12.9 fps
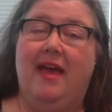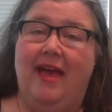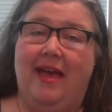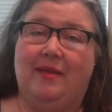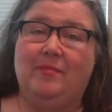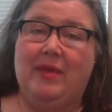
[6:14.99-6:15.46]

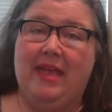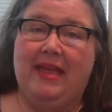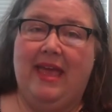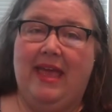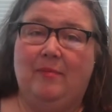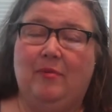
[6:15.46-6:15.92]
and
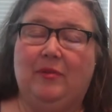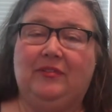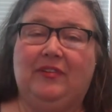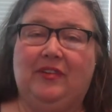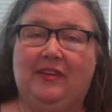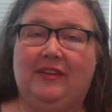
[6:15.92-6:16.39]
being able
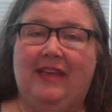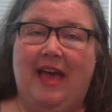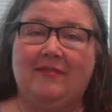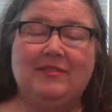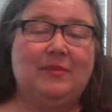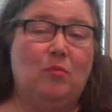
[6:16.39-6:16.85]
to
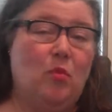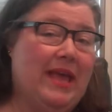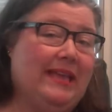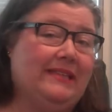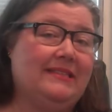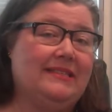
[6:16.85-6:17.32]
have some
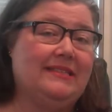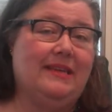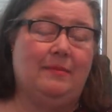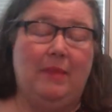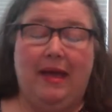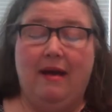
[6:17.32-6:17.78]
wins
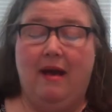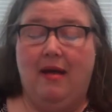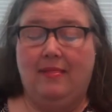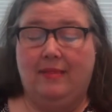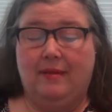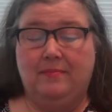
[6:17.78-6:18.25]
in my
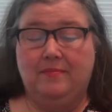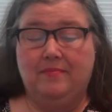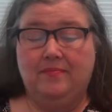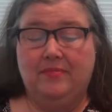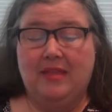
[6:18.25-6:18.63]
column.